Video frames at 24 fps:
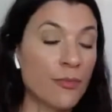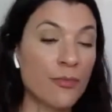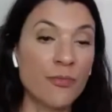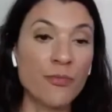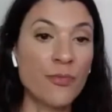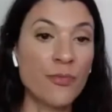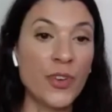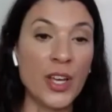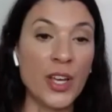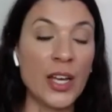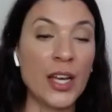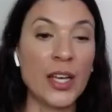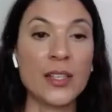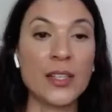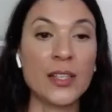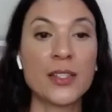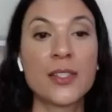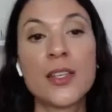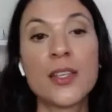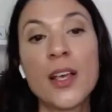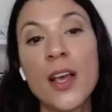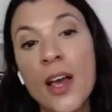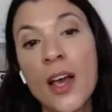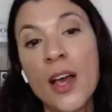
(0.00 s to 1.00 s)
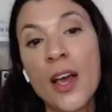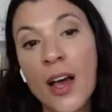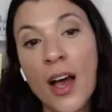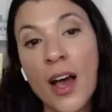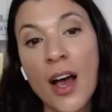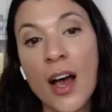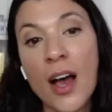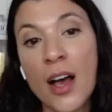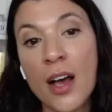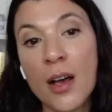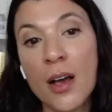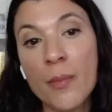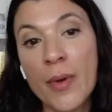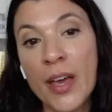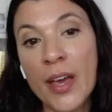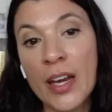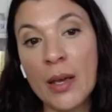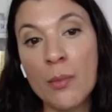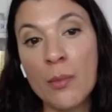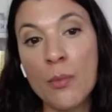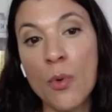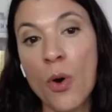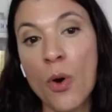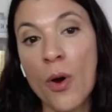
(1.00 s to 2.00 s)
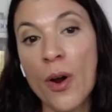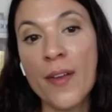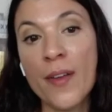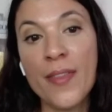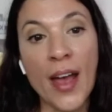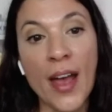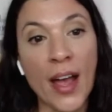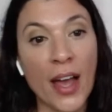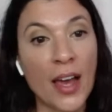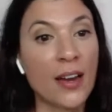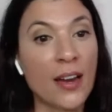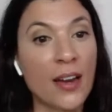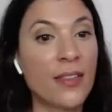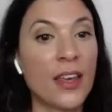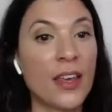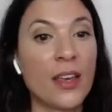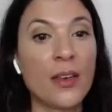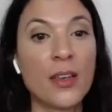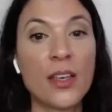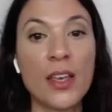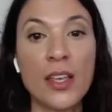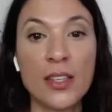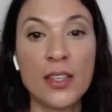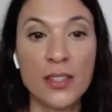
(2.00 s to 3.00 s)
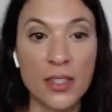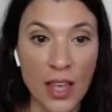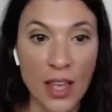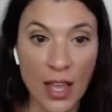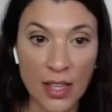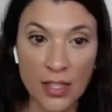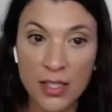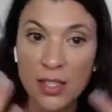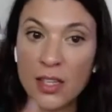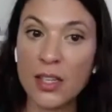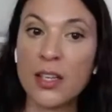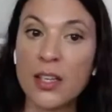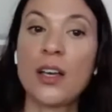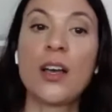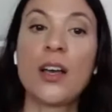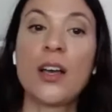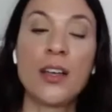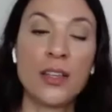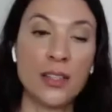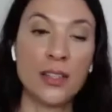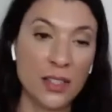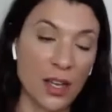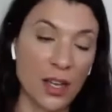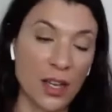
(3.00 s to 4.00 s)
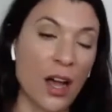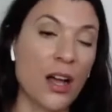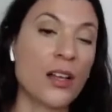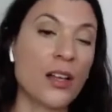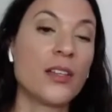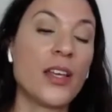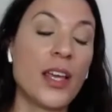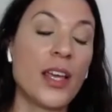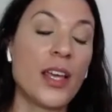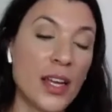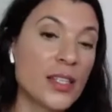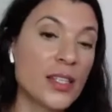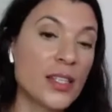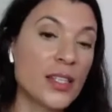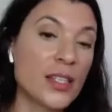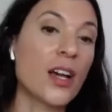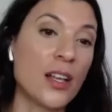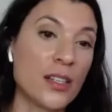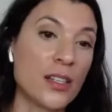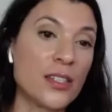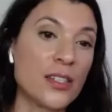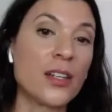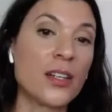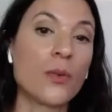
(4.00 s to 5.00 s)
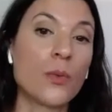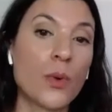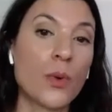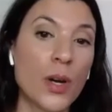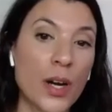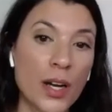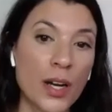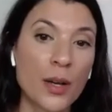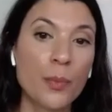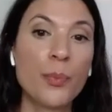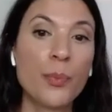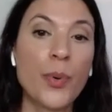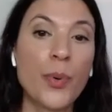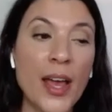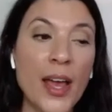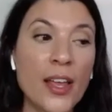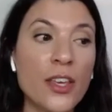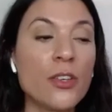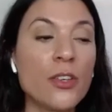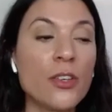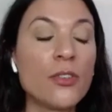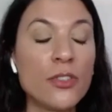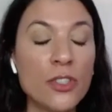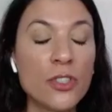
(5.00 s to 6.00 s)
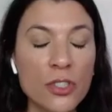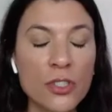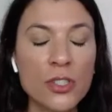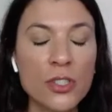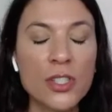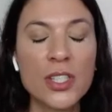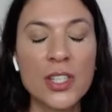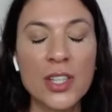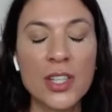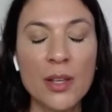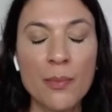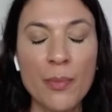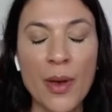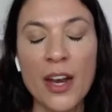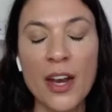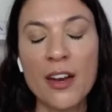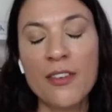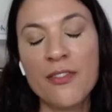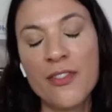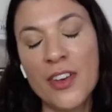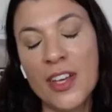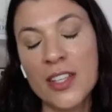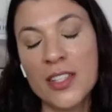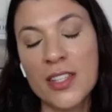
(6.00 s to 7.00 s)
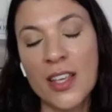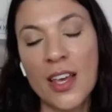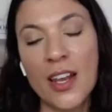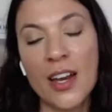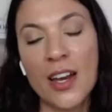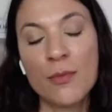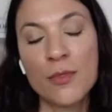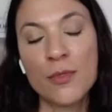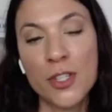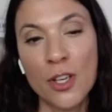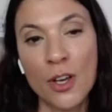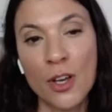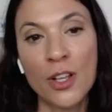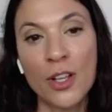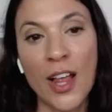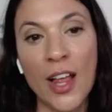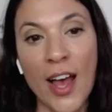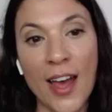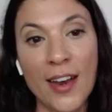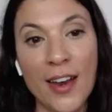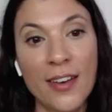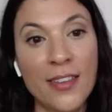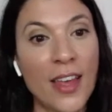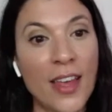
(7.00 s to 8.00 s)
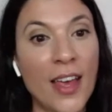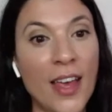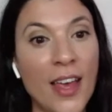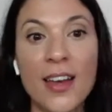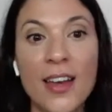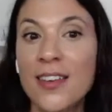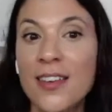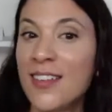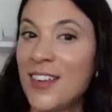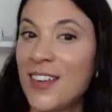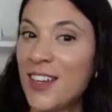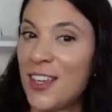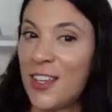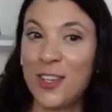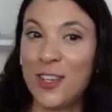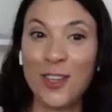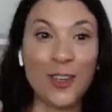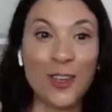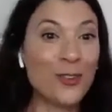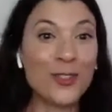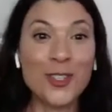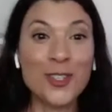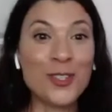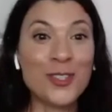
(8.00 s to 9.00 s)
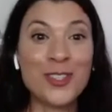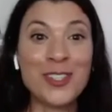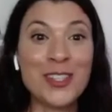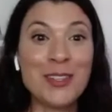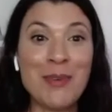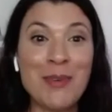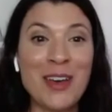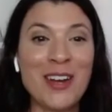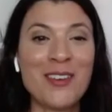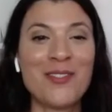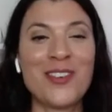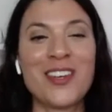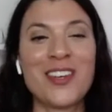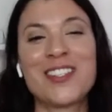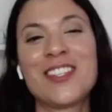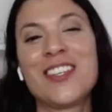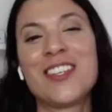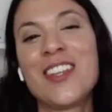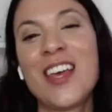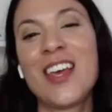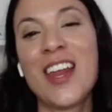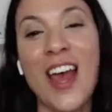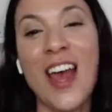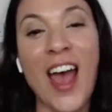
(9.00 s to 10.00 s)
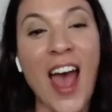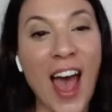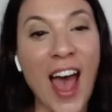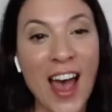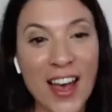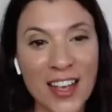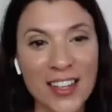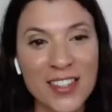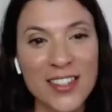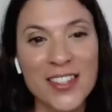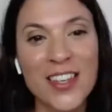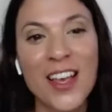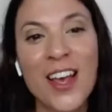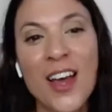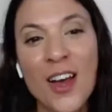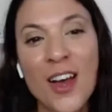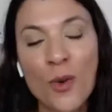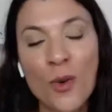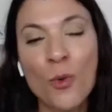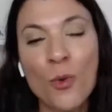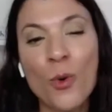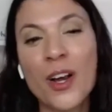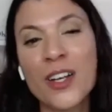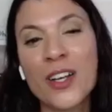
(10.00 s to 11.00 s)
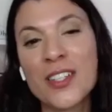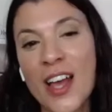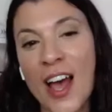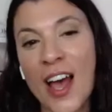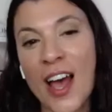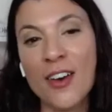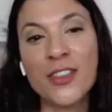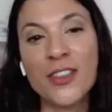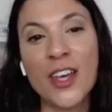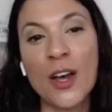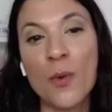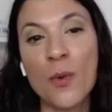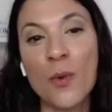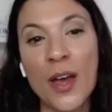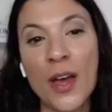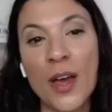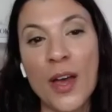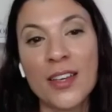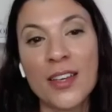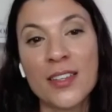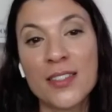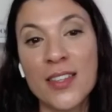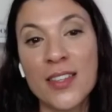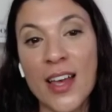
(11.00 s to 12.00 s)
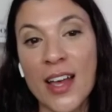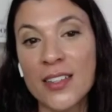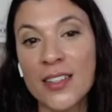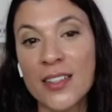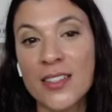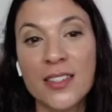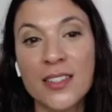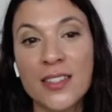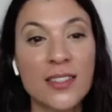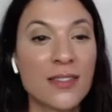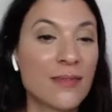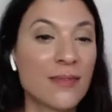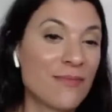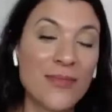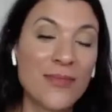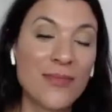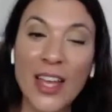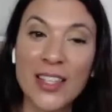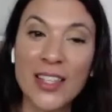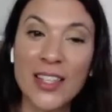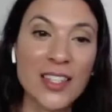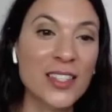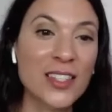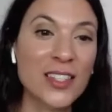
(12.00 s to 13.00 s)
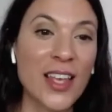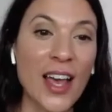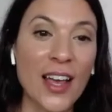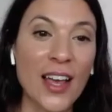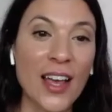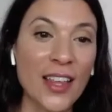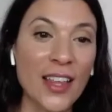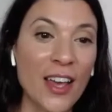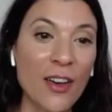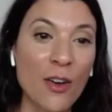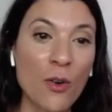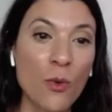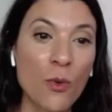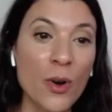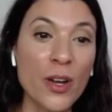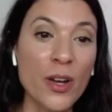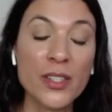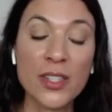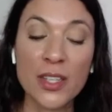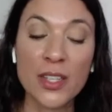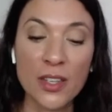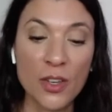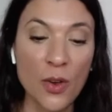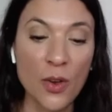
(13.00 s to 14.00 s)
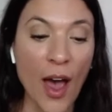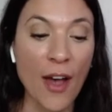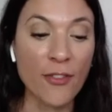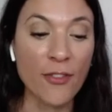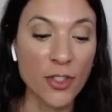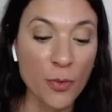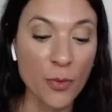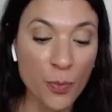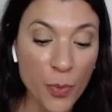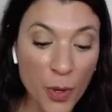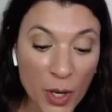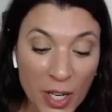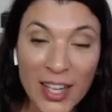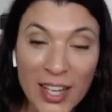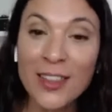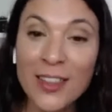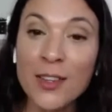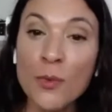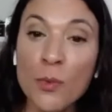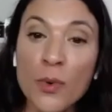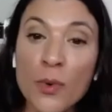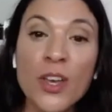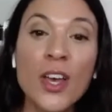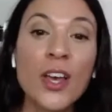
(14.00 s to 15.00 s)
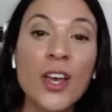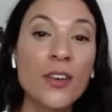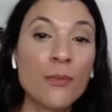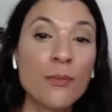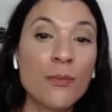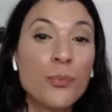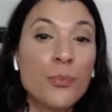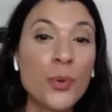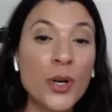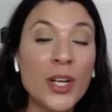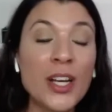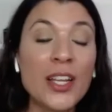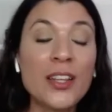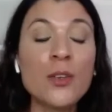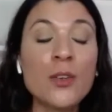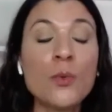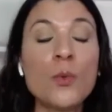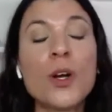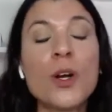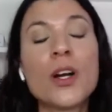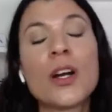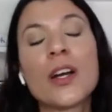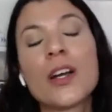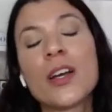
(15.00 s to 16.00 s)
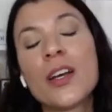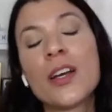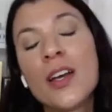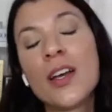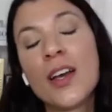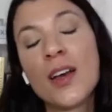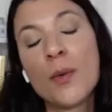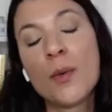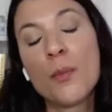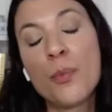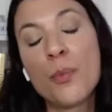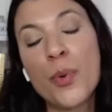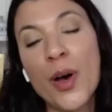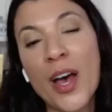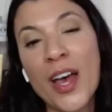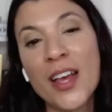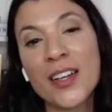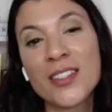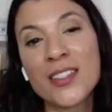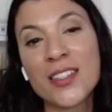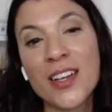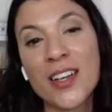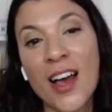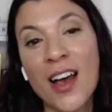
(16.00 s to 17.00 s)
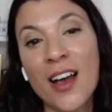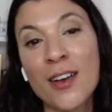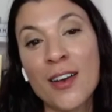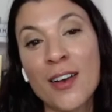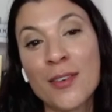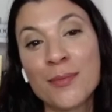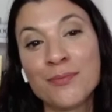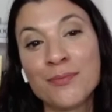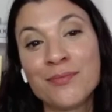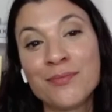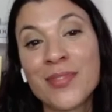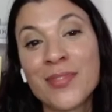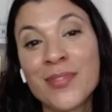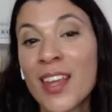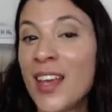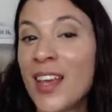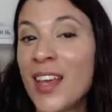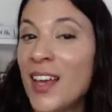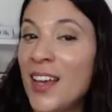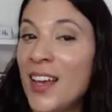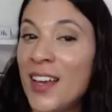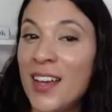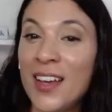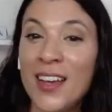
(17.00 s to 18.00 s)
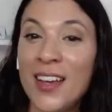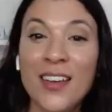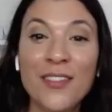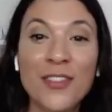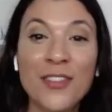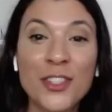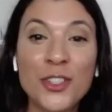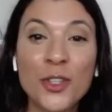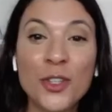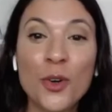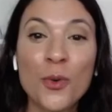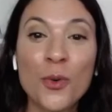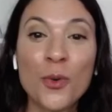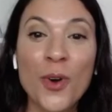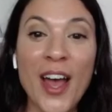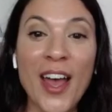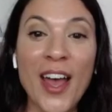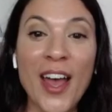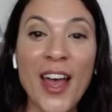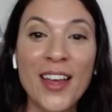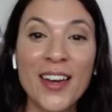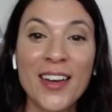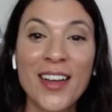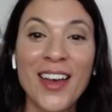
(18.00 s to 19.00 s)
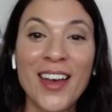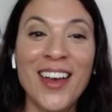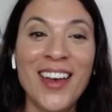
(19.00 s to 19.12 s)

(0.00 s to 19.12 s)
fitness anymore and that kind of thing. It is constant work, but you do see the benefits, and I'm so glad that you do see the benefits and that it has worked out that way, because that's exactly how it works. You have to put in the work, but you do it right.